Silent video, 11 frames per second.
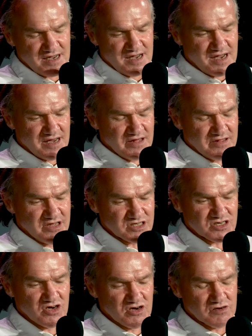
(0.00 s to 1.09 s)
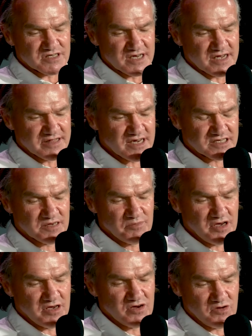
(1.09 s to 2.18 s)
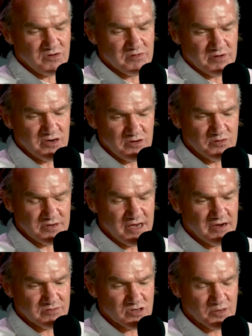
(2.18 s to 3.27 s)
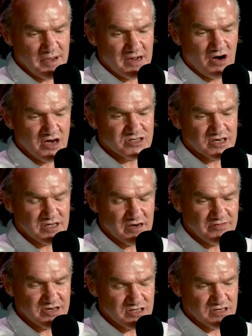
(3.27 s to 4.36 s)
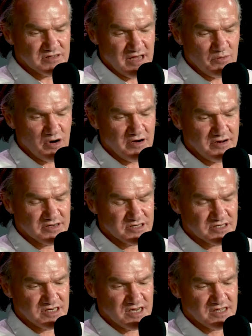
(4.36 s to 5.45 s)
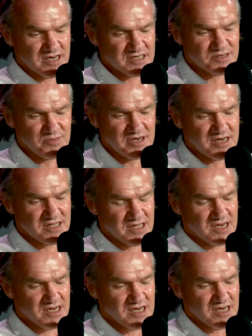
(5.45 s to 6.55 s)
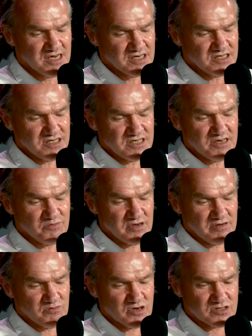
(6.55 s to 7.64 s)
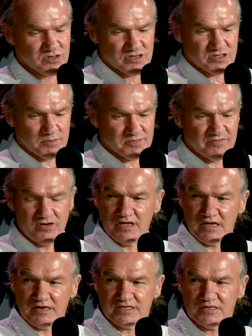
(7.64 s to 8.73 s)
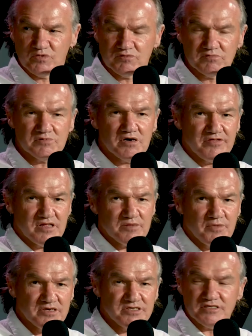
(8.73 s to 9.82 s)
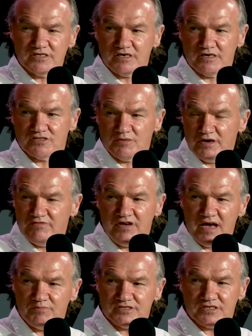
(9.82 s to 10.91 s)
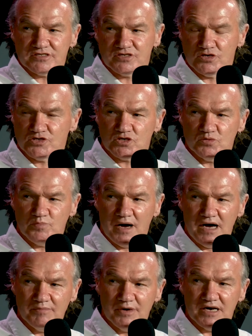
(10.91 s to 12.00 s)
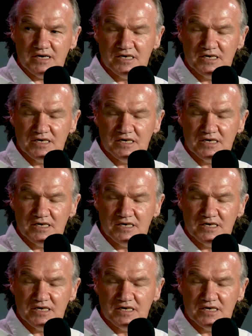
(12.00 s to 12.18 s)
Uh, this girl sitting next to me who, who, you know, talk about hygiene, I think she, that worried her just sitting next to me. And uh, she said, what sort of jobs have you done? I said, well, I think the most interesting job I ever had was a surgical barber.